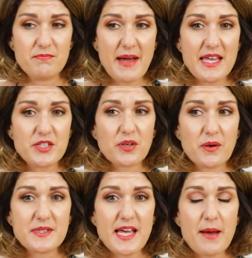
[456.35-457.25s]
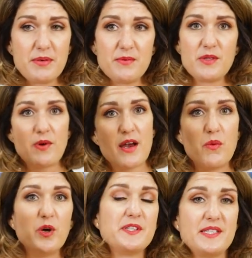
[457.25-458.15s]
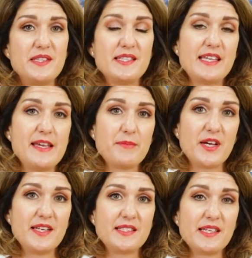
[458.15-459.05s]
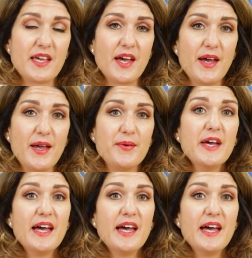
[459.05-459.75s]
made sure I was happy with where I wanted the seam line to go,